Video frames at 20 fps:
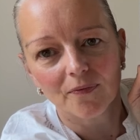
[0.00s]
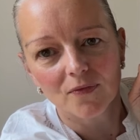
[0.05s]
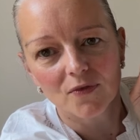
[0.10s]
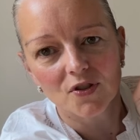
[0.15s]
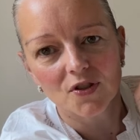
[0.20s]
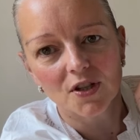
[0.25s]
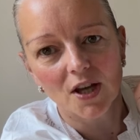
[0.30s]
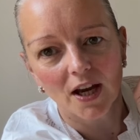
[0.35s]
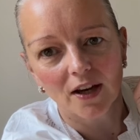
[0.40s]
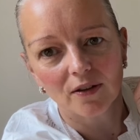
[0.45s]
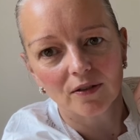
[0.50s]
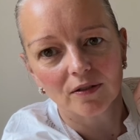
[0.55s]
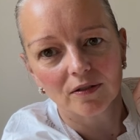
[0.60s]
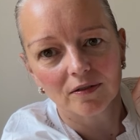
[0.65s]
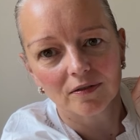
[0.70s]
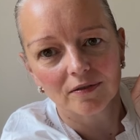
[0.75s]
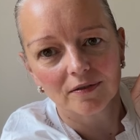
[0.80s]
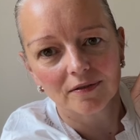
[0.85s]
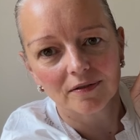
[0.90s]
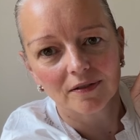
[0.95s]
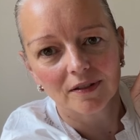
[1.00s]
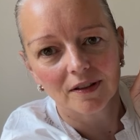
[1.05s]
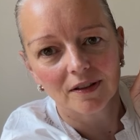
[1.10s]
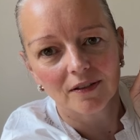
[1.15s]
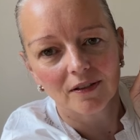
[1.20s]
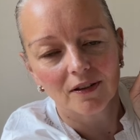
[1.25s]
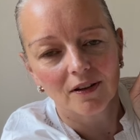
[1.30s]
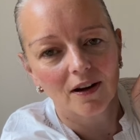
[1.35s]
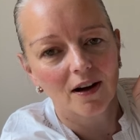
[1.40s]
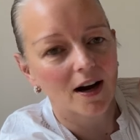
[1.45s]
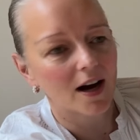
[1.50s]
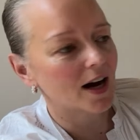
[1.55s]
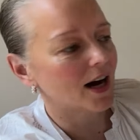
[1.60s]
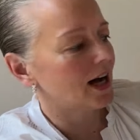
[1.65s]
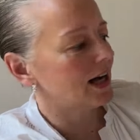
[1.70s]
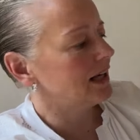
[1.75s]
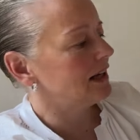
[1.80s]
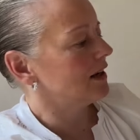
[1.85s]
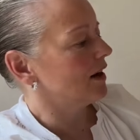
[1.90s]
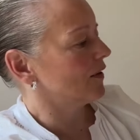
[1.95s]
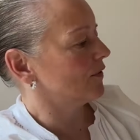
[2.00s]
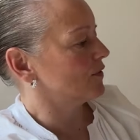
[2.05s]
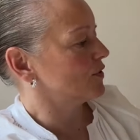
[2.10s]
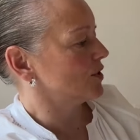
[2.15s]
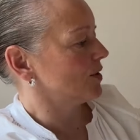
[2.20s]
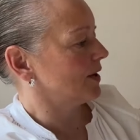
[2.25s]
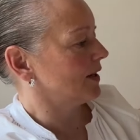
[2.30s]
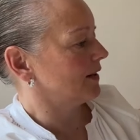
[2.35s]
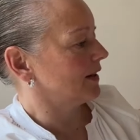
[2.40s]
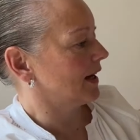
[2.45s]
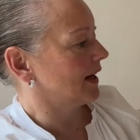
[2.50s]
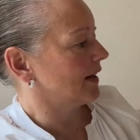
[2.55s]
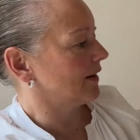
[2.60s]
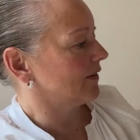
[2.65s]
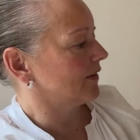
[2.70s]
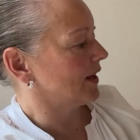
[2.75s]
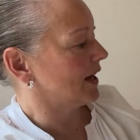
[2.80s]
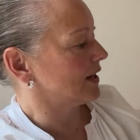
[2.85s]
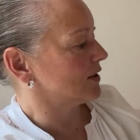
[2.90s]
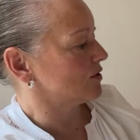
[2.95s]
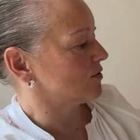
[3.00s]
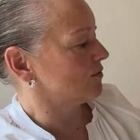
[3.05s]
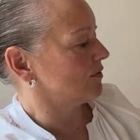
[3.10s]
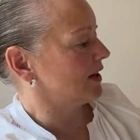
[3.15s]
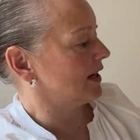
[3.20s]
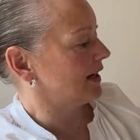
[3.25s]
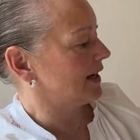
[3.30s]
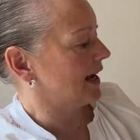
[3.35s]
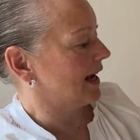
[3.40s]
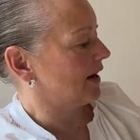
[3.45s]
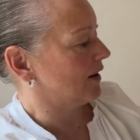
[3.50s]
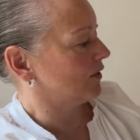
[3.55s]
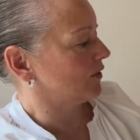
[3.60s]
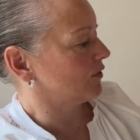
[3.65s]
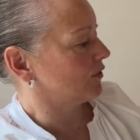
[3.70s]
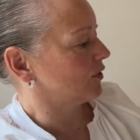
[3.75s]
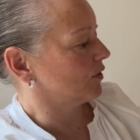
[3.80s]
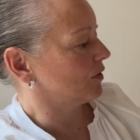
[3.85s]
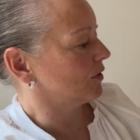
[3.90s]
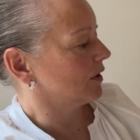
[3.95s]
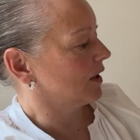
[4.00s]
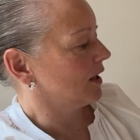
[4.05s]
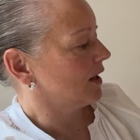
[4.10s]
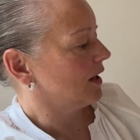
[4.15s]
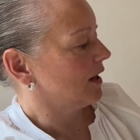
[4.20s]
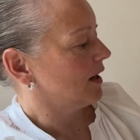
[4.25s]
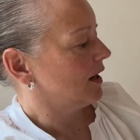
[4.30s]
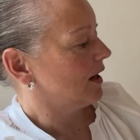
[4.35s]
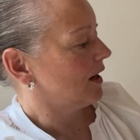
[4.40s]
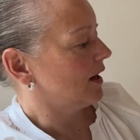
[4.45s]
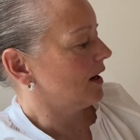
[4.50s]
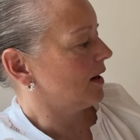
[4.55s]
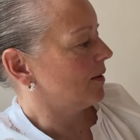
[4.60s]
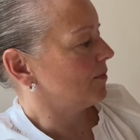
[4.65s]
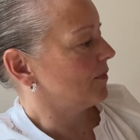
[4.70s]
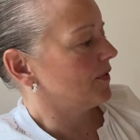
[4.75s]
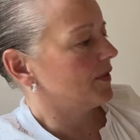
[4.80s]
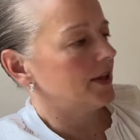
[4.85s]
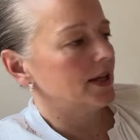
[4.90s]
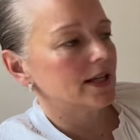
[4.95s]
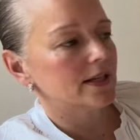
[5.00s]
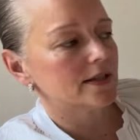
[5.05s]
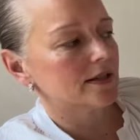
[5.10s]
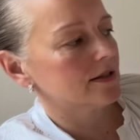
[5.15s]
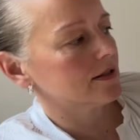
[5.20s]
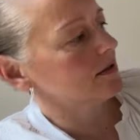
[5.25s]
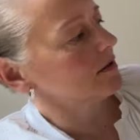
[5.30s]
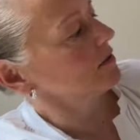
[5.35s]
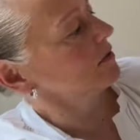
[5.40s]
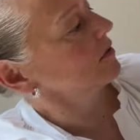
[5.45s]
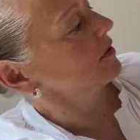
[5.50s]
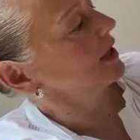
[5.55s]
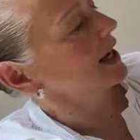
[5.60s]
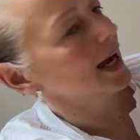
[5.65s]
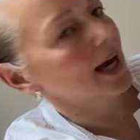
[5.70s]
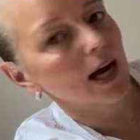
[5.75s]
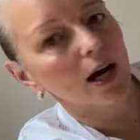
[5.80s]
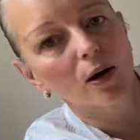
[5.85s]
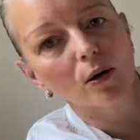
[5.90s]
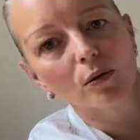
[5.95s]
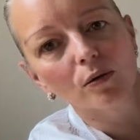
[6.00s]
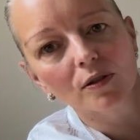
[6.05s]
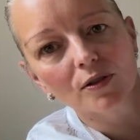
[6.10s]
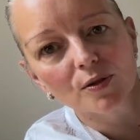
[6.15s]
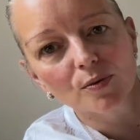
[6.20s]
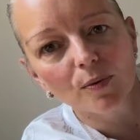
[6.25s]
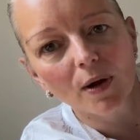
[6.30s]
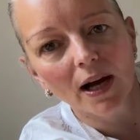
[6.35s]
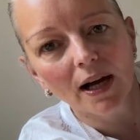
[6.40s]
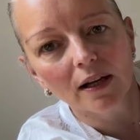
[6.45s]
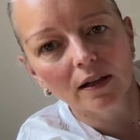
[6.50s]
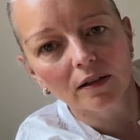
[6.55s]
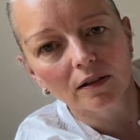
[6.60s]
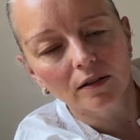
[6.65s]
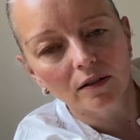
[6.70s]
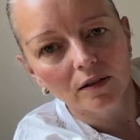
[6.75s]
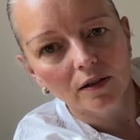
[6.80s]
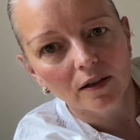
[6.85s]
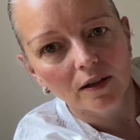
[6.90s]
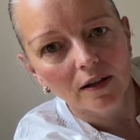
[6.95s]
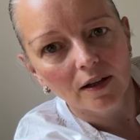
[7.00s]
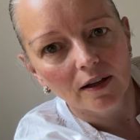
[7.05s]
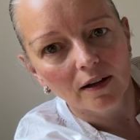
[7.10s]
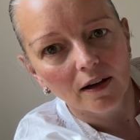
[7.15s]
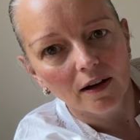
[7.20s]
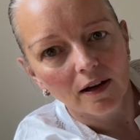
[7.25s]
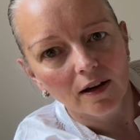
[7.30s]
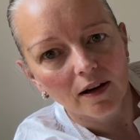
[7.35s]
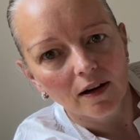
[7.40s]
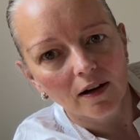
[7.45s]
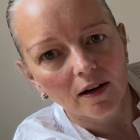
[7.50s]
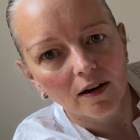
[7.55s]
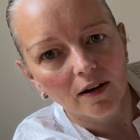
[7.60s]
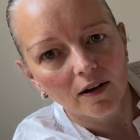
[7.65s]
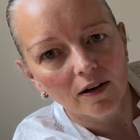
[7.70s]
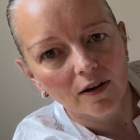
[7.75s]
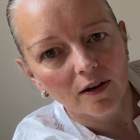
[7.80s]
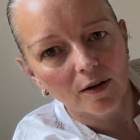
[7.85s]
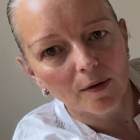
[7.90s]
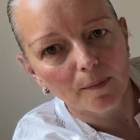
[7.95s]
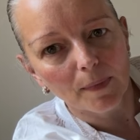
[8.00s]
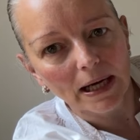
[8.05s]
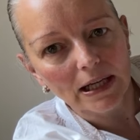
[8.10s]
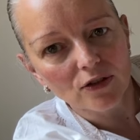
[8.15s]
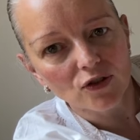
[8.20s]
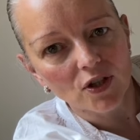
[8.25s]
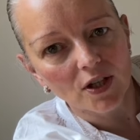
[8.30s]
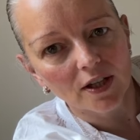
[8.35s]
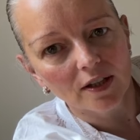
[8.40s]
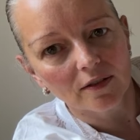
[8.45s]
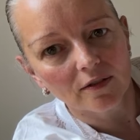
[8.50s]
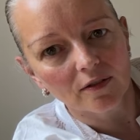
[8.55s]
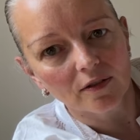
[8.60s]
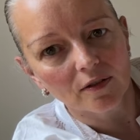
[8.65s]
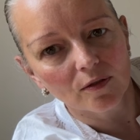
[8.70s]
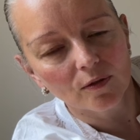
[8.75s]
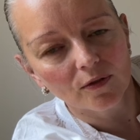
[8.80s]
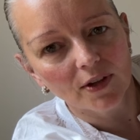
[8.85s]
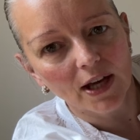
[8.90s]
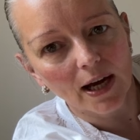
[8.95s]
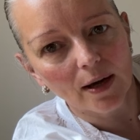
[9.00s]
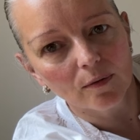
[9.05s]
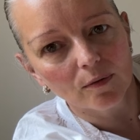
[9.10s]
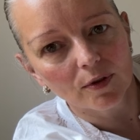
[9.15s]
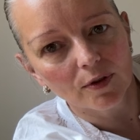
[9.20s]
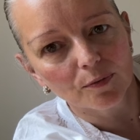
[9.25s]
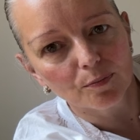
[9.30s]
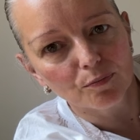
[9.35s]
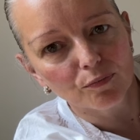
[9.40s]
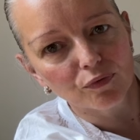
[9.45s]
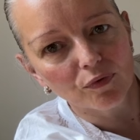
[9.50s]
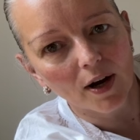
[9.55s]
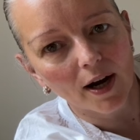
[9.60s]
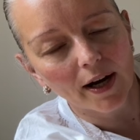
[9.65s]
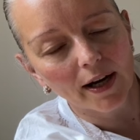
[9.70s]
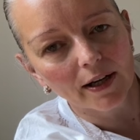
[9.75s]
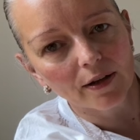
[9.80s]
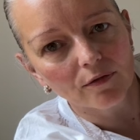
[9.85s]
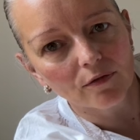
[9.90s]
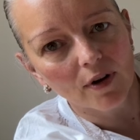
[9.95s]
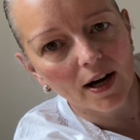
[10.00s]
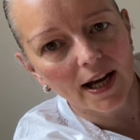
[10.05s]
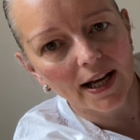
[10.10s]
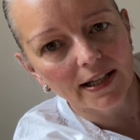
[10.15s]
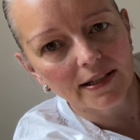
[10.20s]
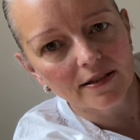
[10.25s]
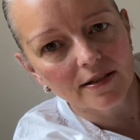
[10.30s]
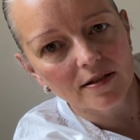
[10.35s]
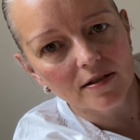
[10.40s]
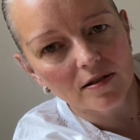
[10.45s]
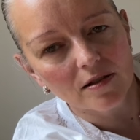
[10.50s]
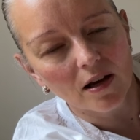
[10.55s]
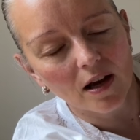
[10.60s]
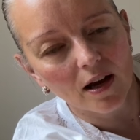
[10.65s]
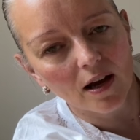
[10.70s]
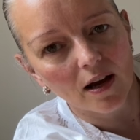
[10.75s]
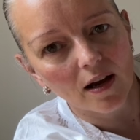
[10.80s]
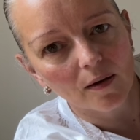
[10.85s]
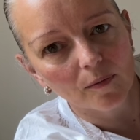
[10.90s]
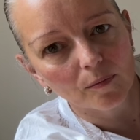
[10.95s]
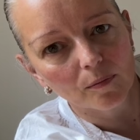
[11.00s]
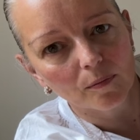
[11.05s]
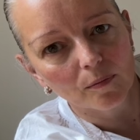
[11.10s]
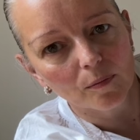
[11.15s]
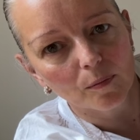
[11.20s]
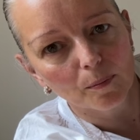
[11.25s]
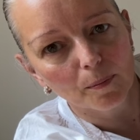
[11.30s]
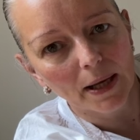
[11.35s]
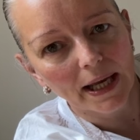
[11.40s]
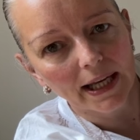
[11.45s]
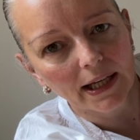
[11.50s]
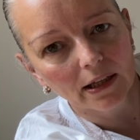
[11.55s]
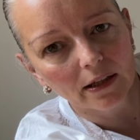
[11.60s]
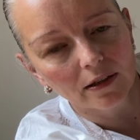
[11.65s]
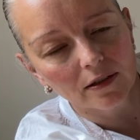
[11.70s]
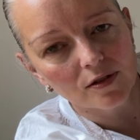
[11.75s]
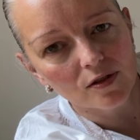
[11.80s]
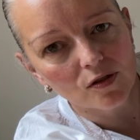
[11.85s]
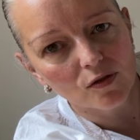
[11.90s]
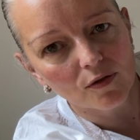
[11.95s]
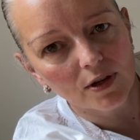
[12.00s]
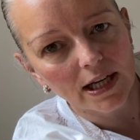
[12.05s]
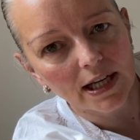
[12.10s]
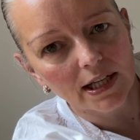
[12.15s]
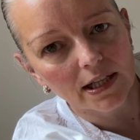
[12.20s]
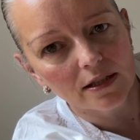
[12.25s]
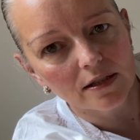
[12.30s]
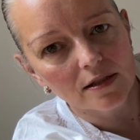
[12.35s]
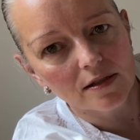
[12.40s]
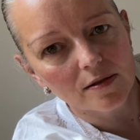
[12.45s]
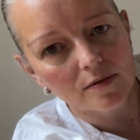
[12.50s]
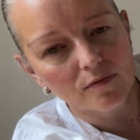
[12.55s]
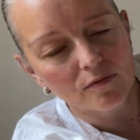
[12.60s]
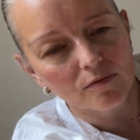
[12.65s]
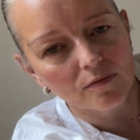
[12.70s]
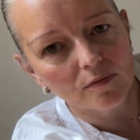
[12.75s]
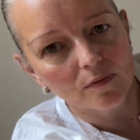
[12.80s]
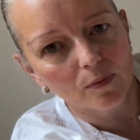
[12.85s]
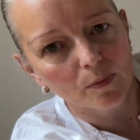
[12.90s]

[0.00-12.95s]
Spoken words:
So I love doing that. That's really helpful. This cowl as well. Imagine that with bright reds, pinks, greens,